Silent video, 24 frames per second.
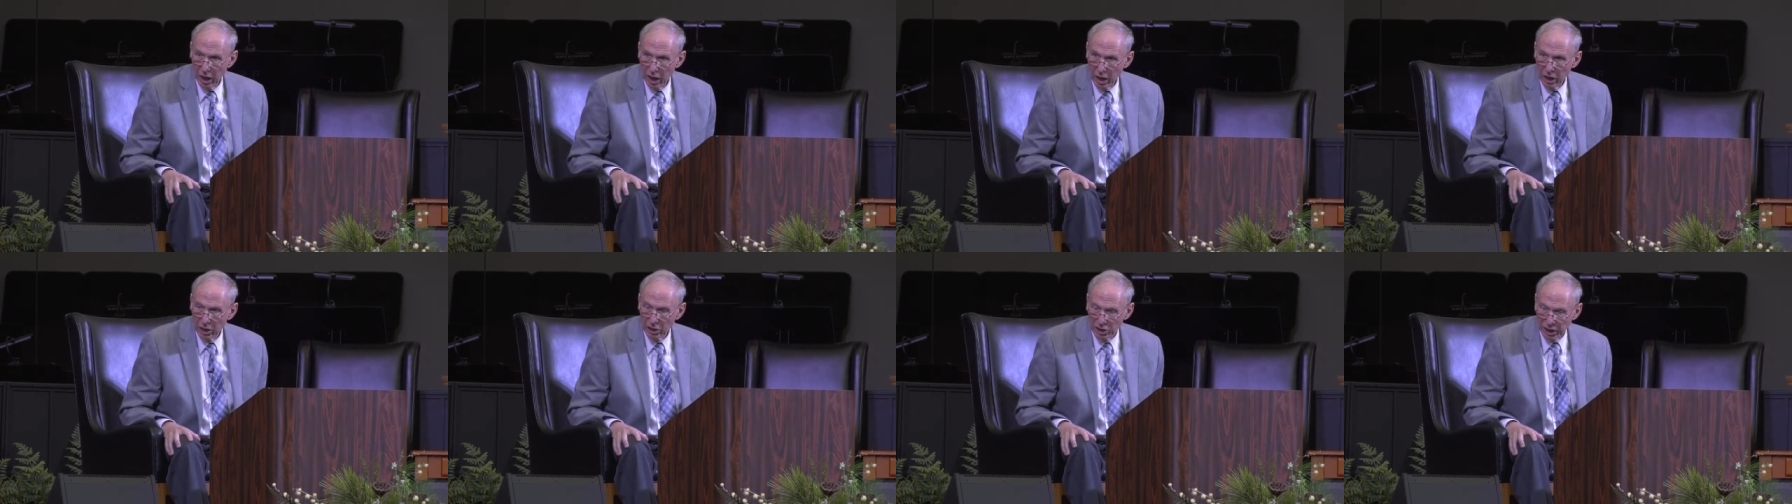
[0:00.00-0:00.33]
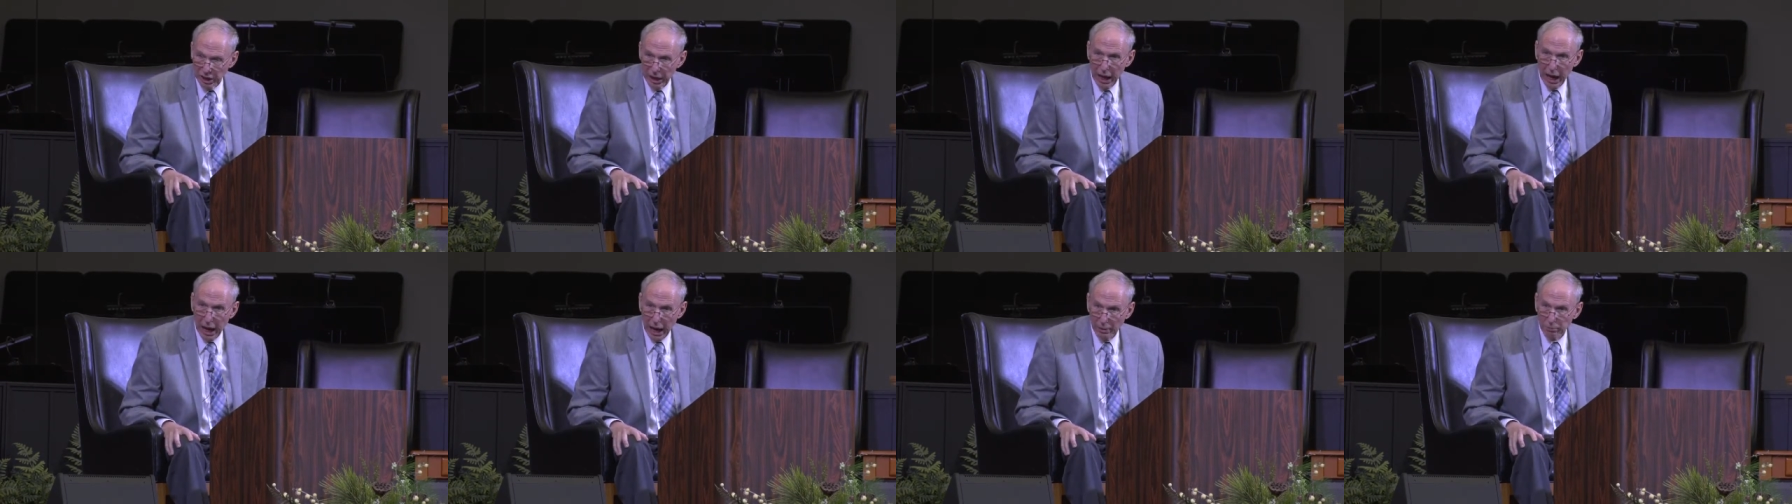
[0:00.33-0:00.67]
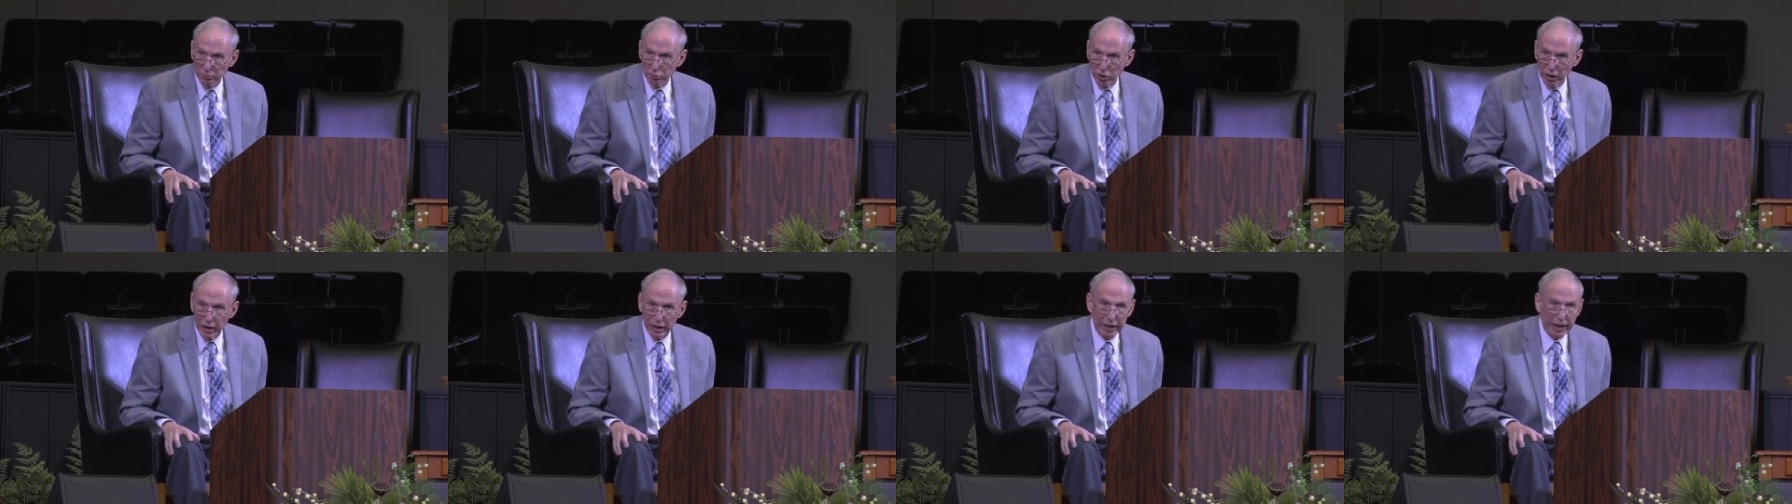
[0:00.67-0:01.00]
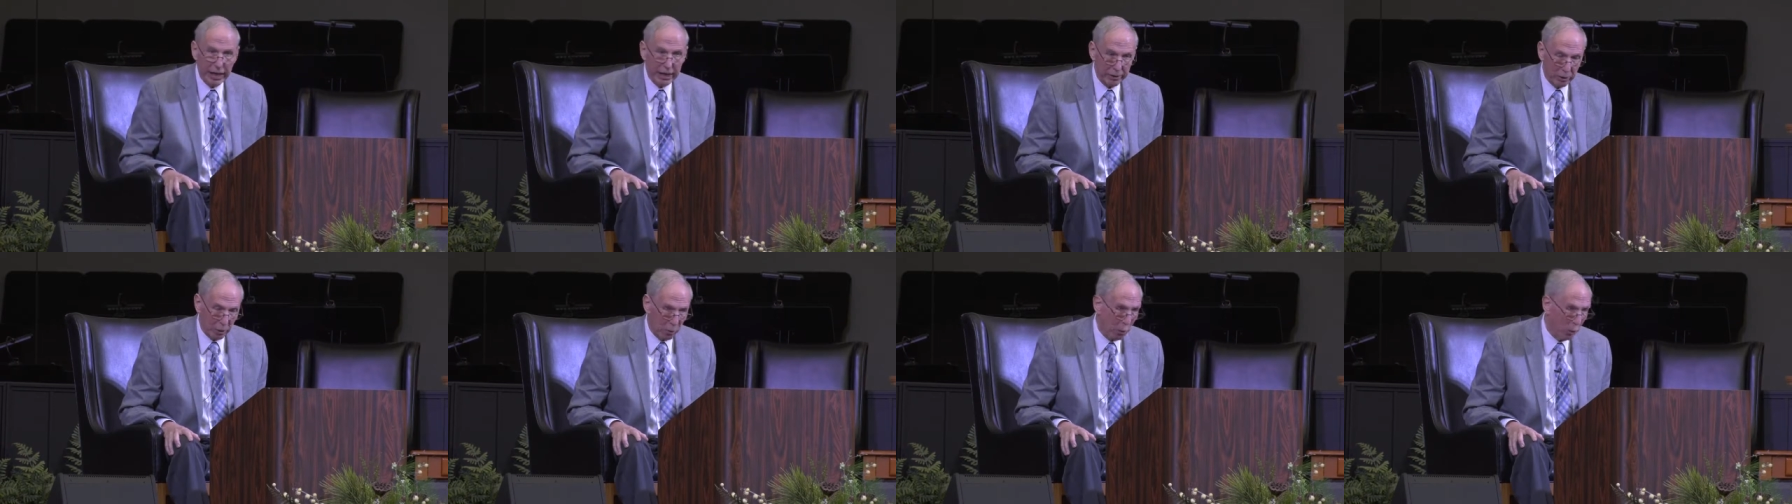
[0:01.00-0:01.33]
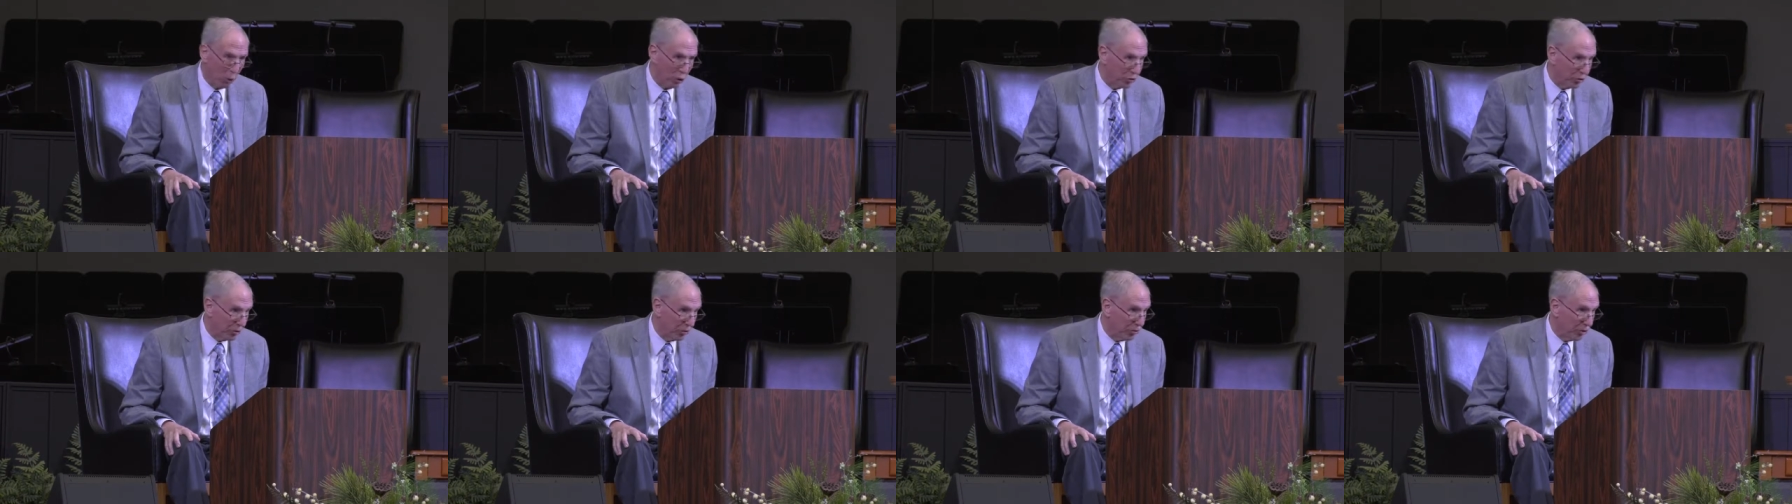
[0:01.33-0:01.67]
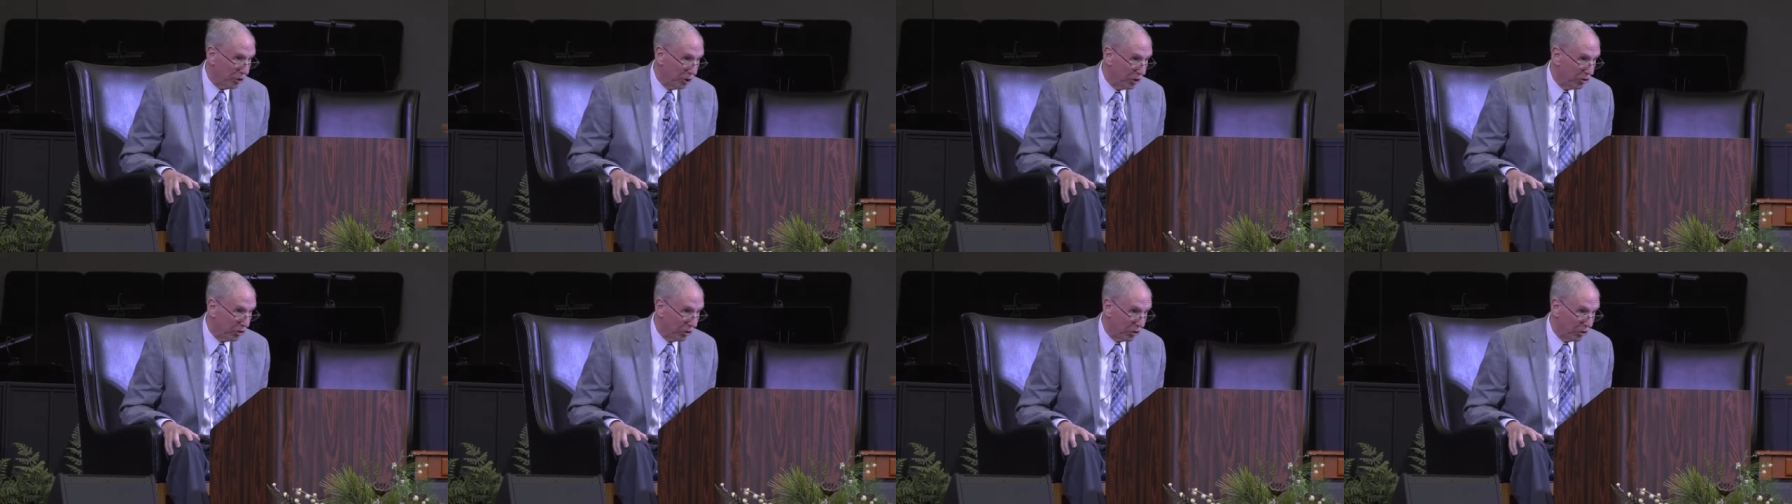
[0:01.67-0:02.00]
See, I'm trying to get the words of
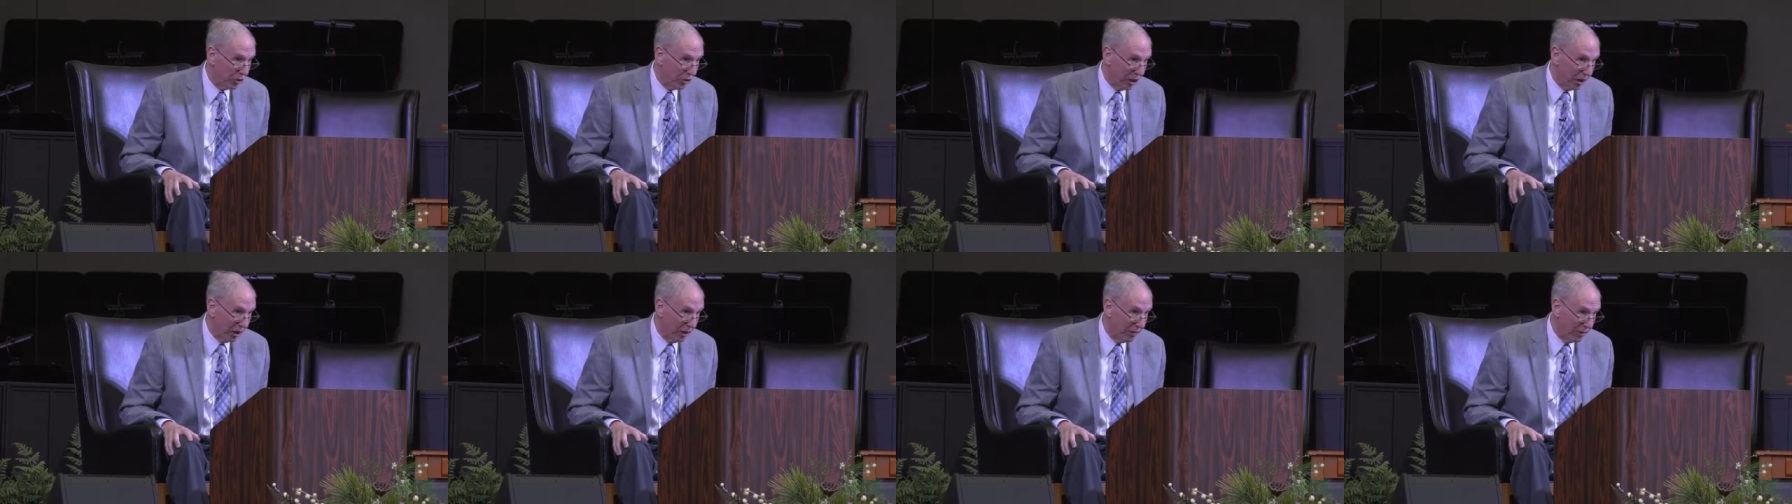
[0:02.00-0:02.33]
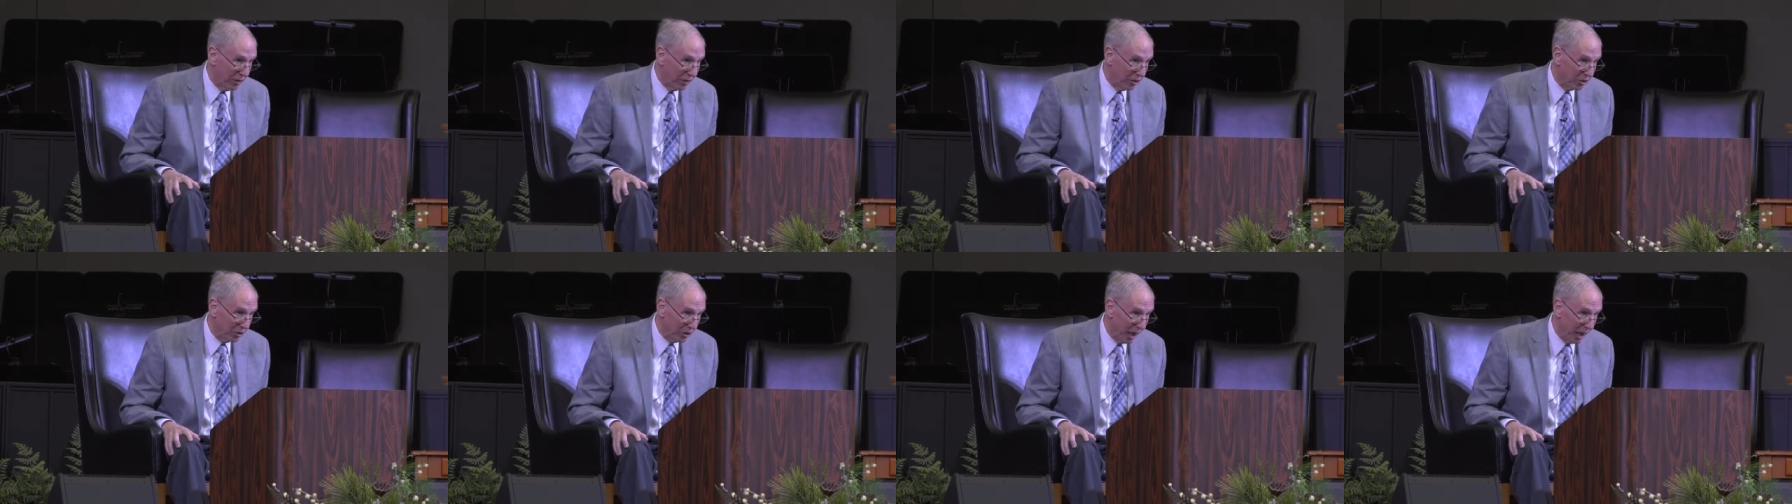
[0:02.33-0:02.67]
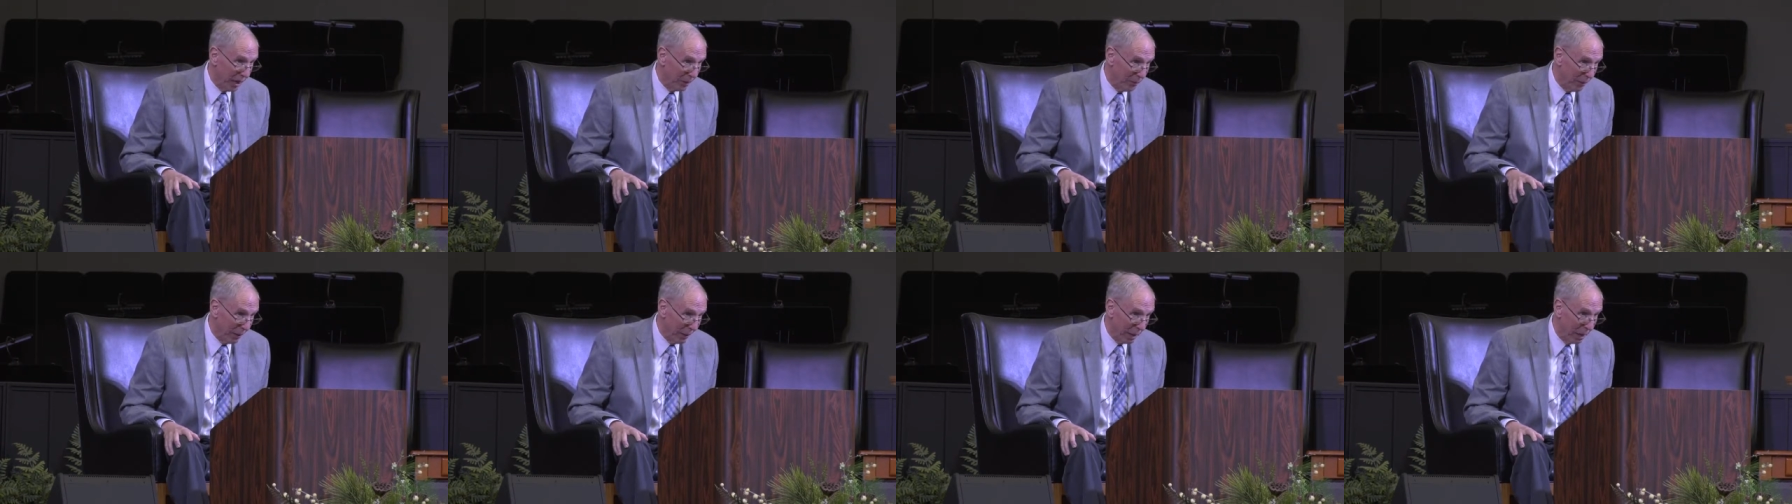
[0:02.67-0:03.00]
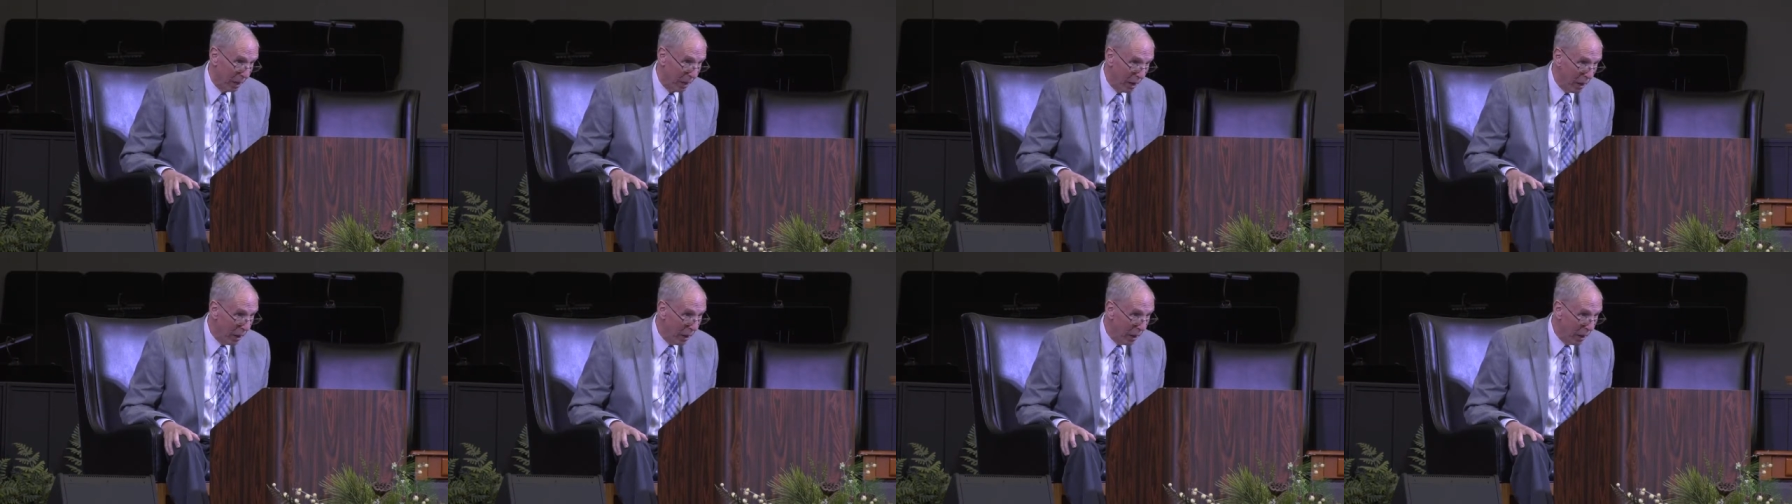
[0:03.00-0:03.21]
Jesus to live inside me.